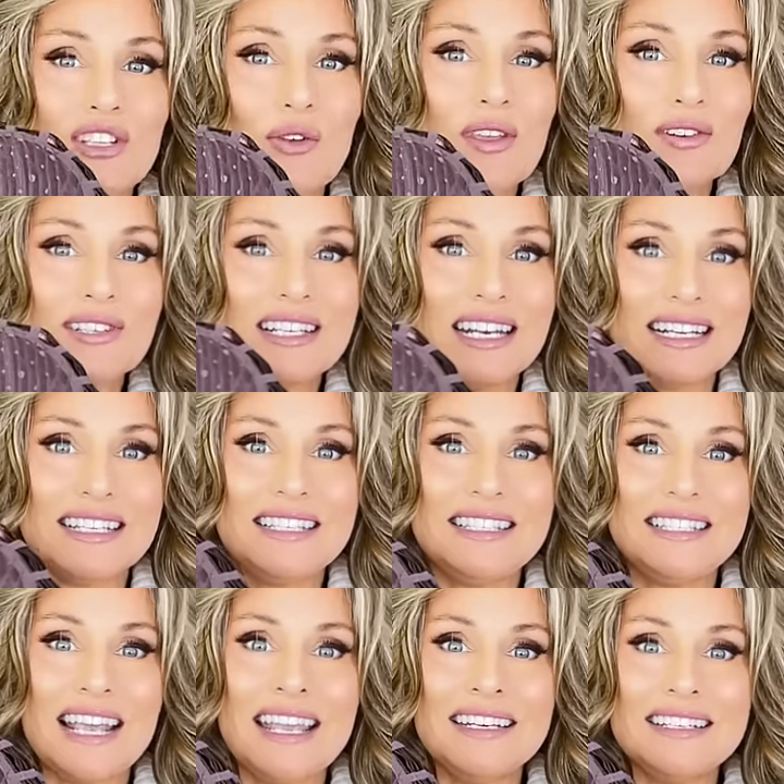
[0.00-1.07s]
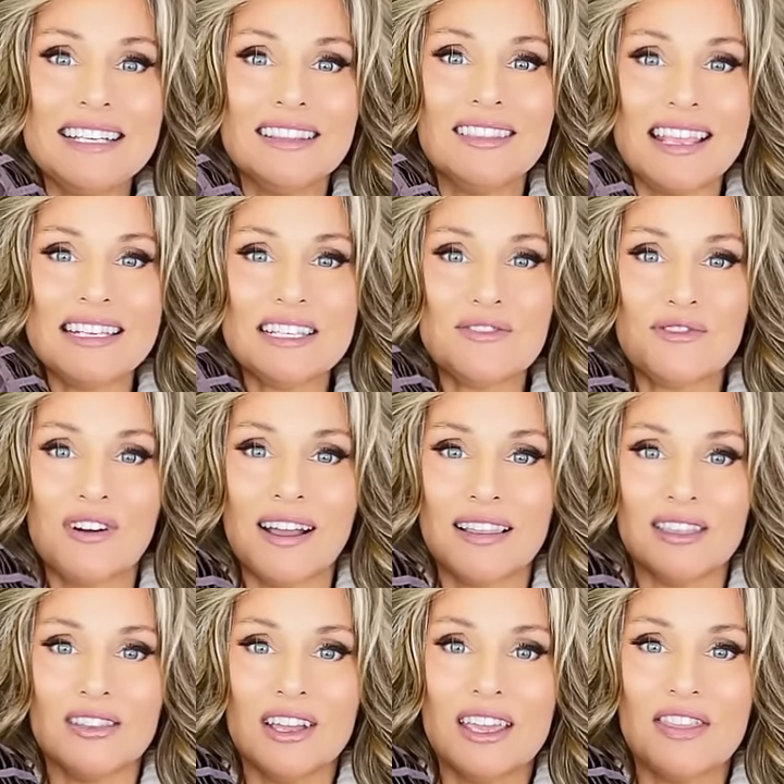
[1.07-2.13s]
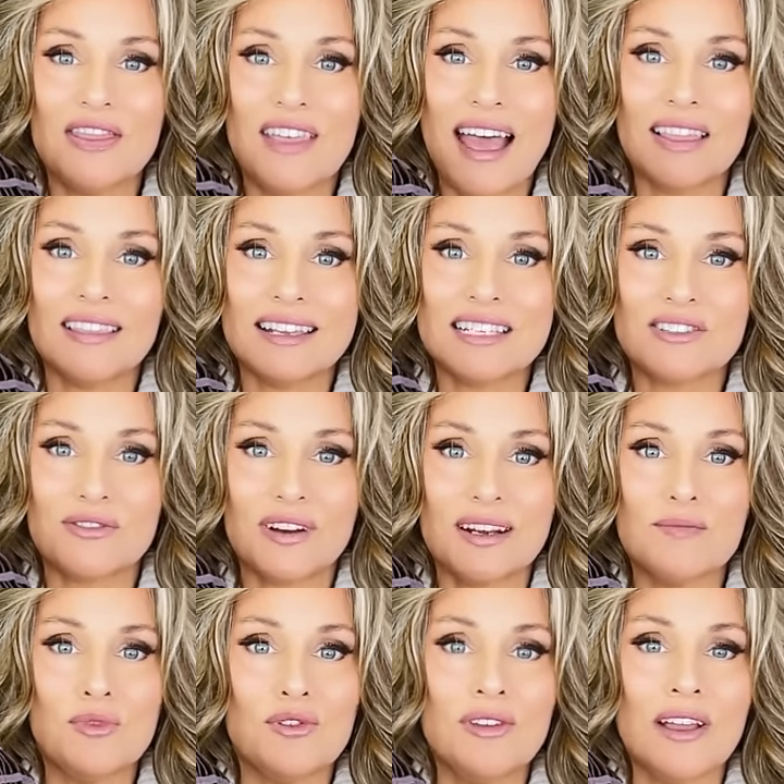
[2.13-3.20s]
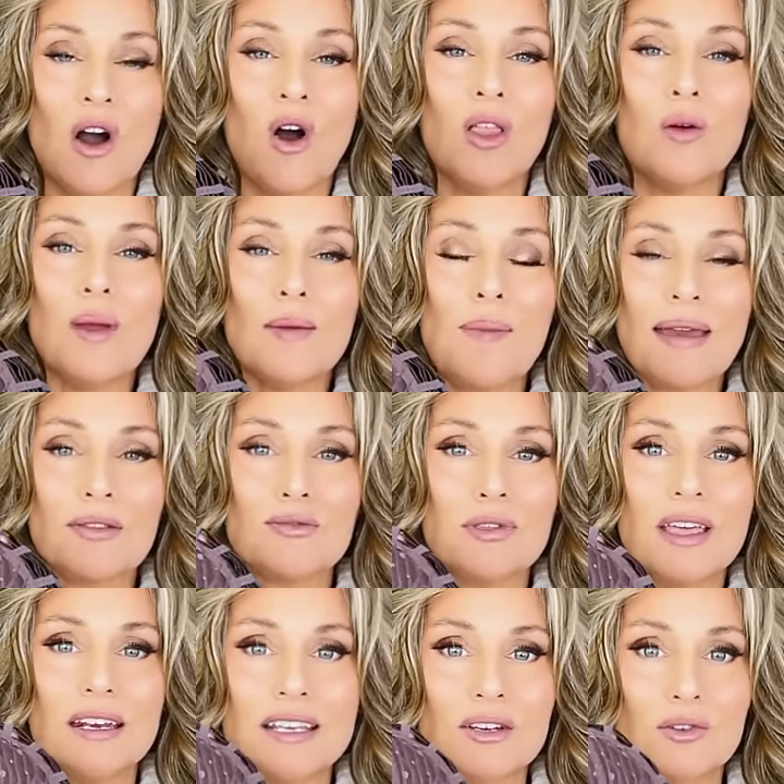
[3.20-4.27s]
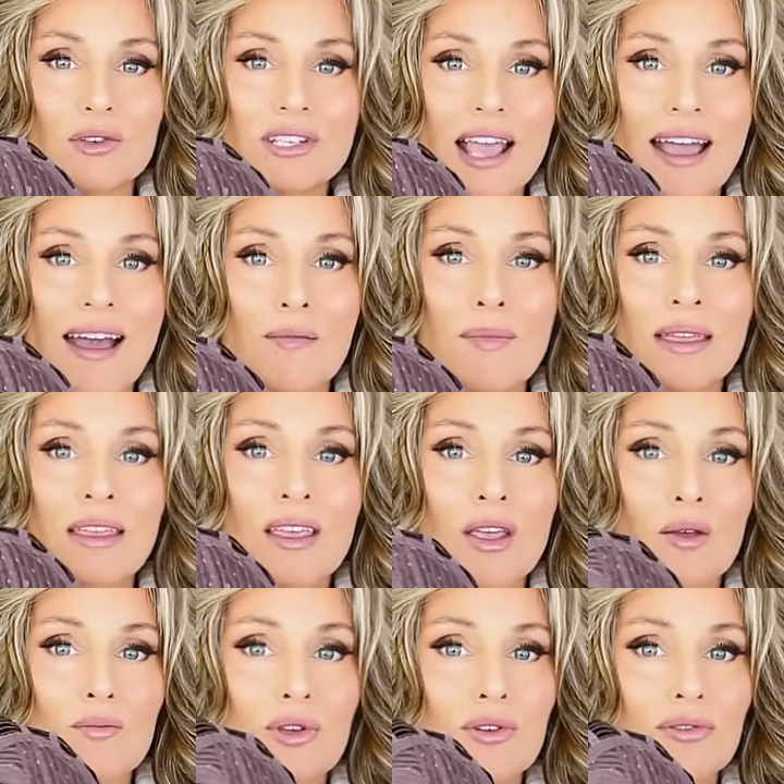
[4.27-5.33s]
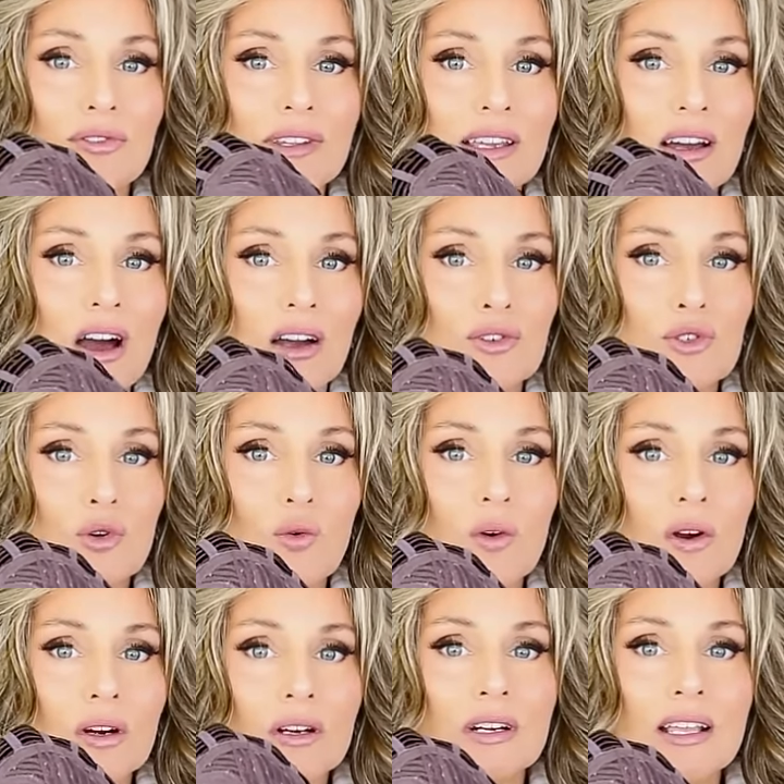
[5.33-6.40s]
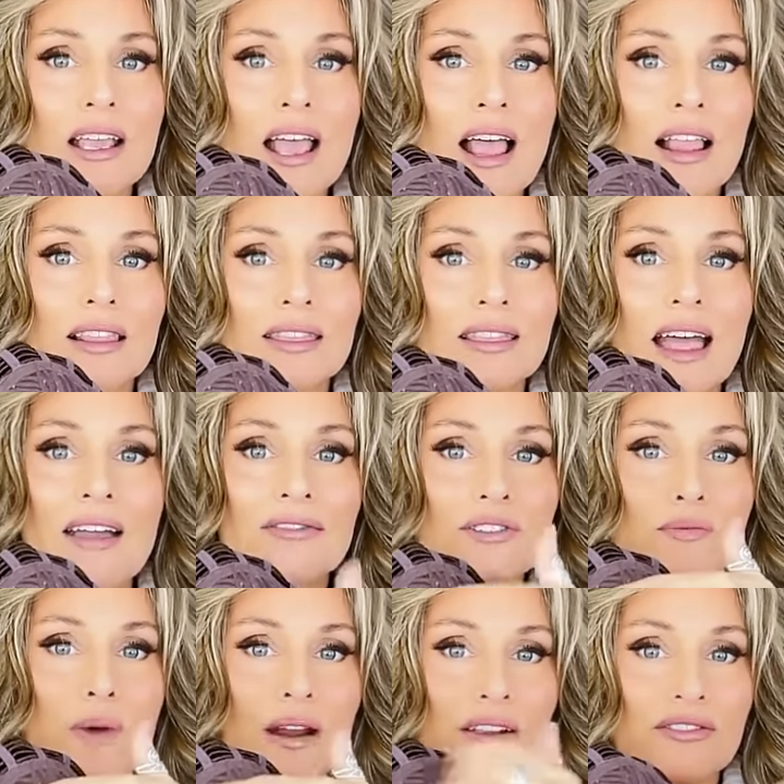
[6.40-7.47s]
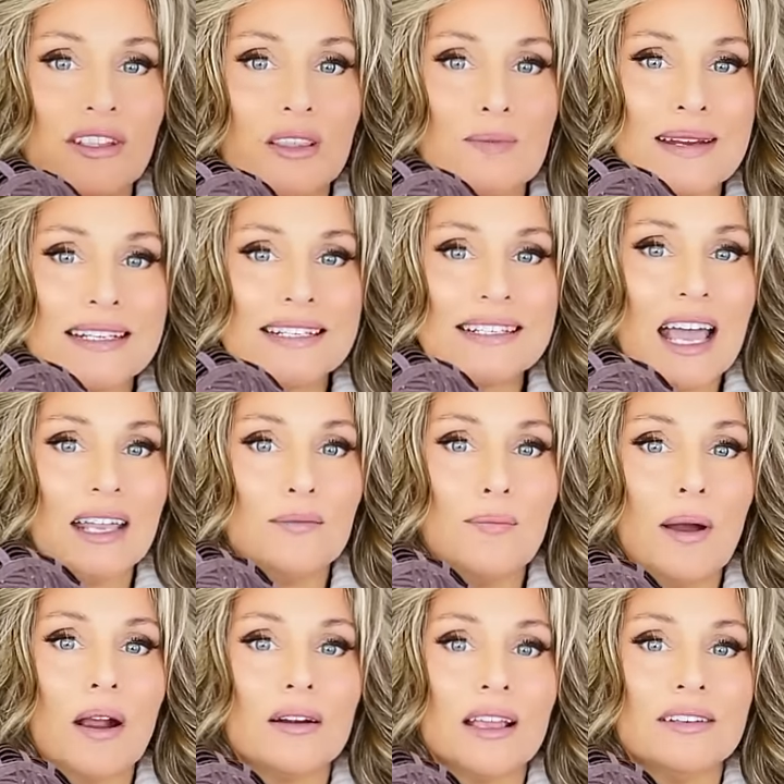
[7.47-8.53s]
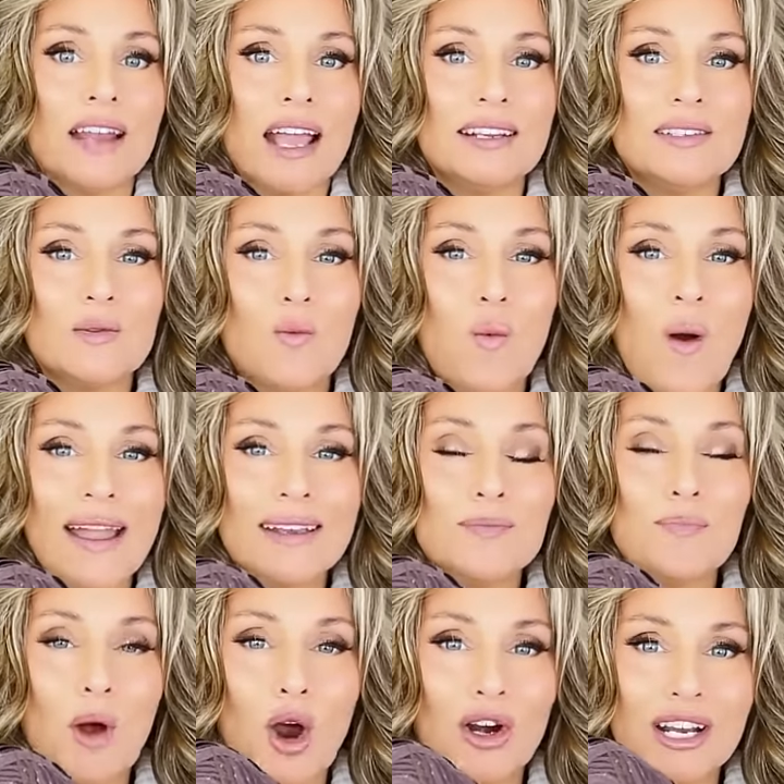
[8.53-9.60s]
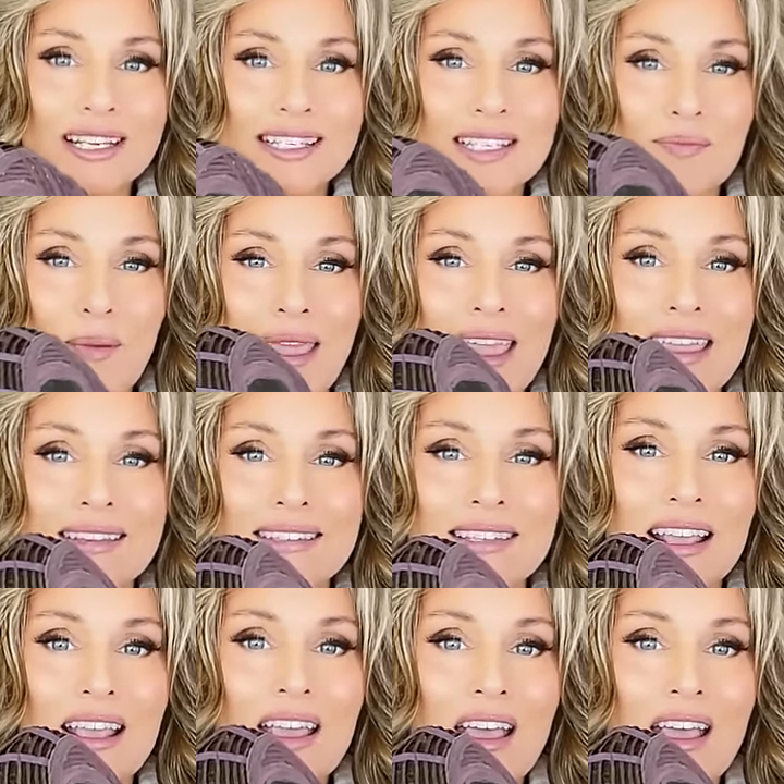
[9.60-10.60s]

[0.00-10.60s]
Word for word: So there's an extended lace front. Look at that lace front moving all the way back through that ear tab, beautifully contoured, left monofilament side part, a nice wide parting space,